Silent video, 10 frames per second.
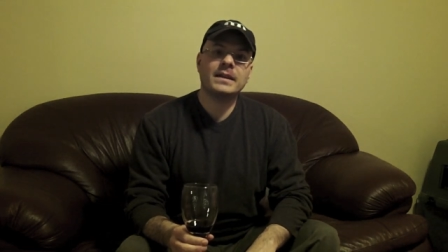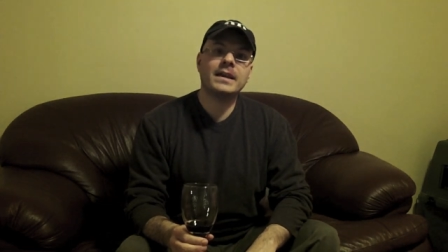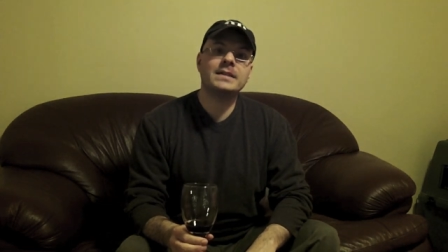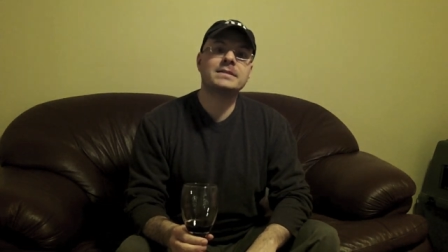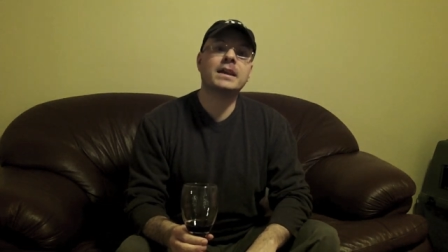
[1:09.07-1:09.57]

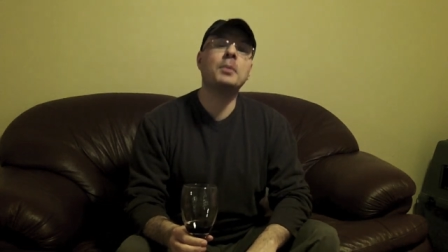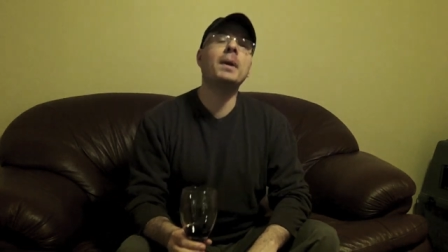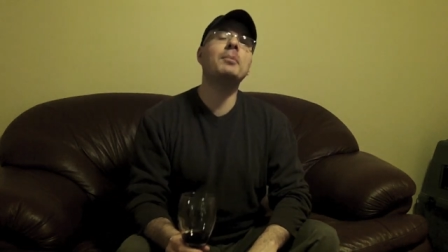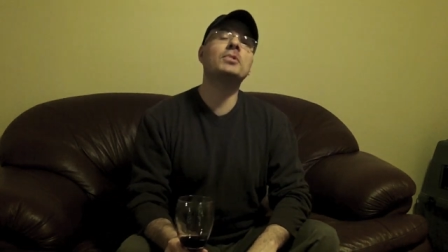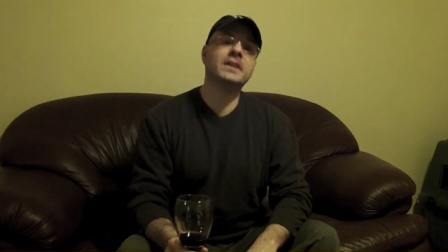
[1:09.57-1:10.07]
Yes, a
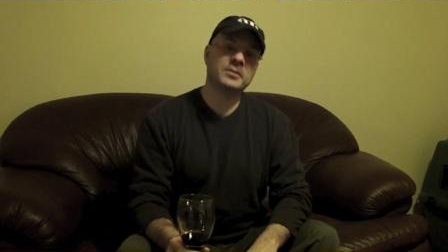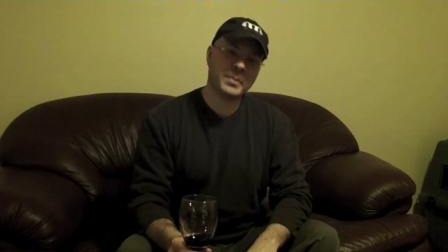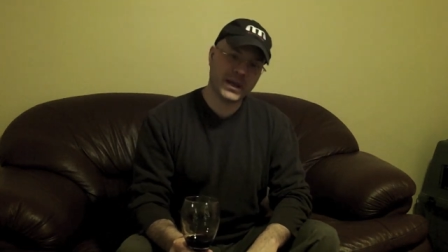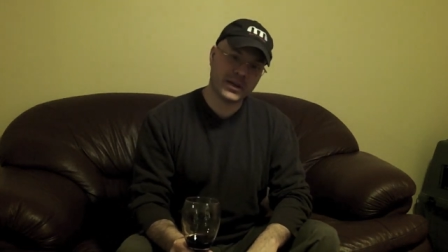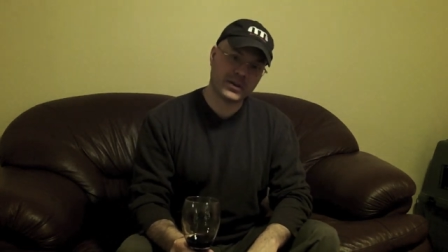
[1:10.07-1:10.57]

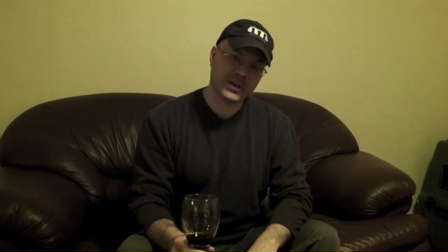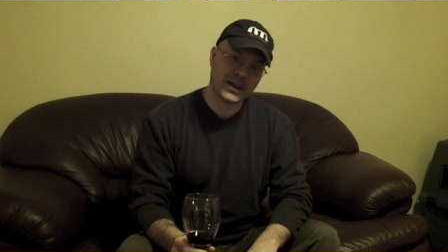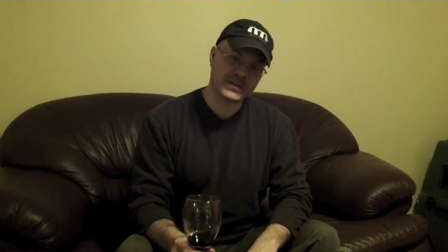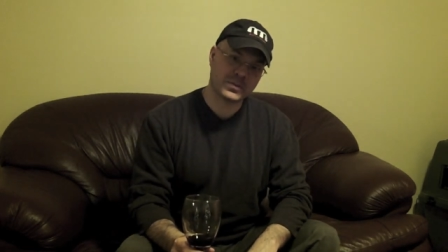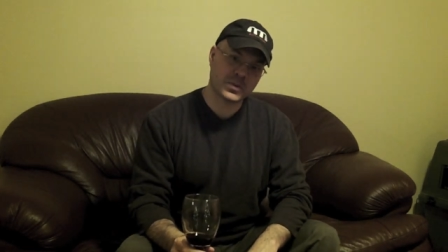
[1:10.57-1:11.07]
commemorative beer,
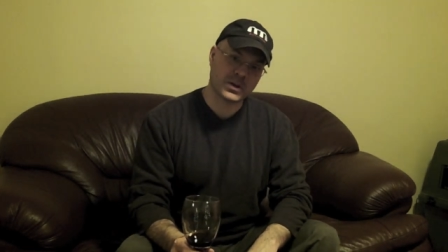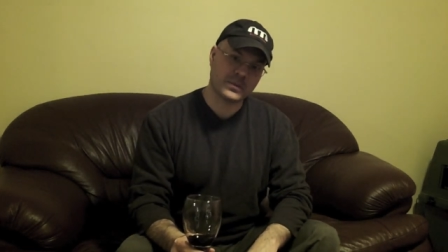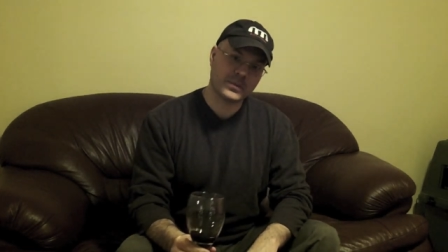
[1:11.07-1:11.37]
as it were.